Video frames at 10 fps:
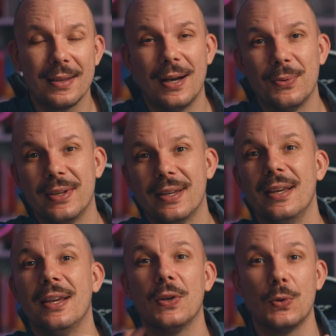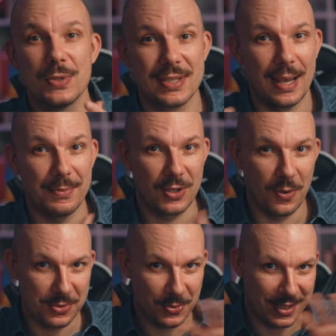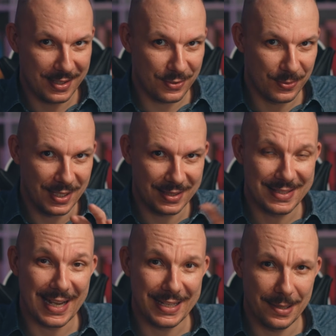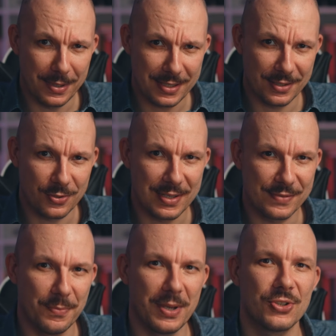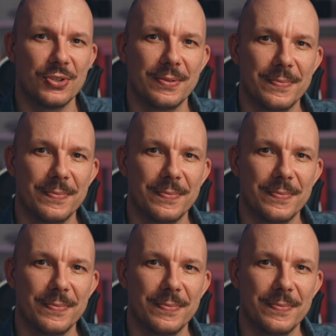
now the good times comes related to that dynamics, the transformation.